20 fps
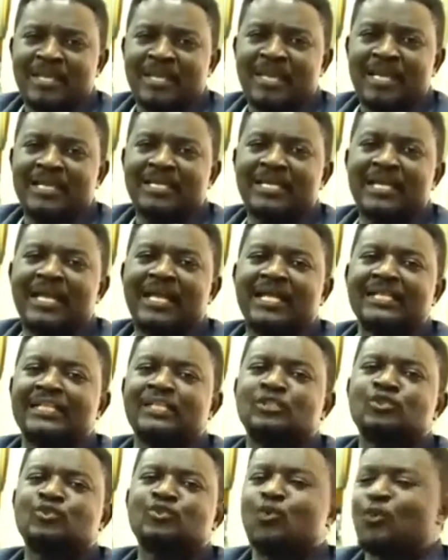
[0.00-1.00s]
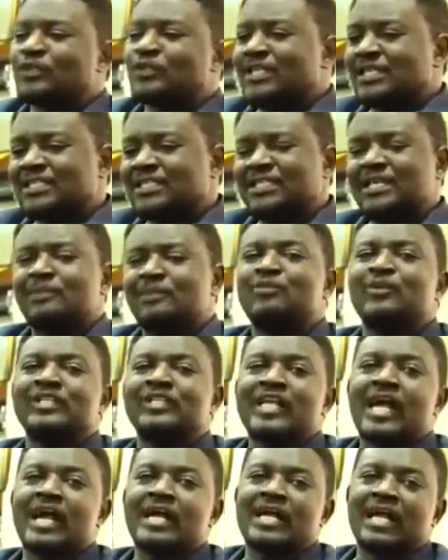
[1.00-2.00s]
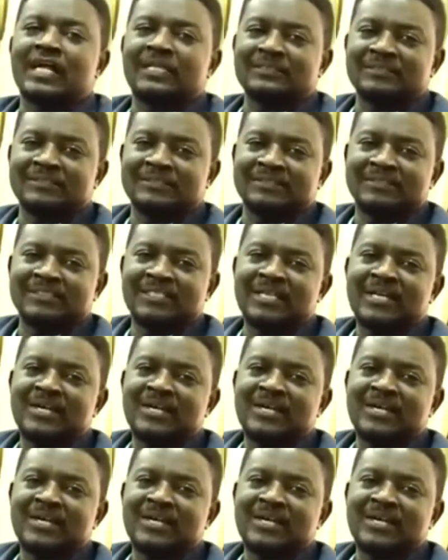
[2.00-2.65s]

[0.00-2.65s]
and the soldiers came with their guns.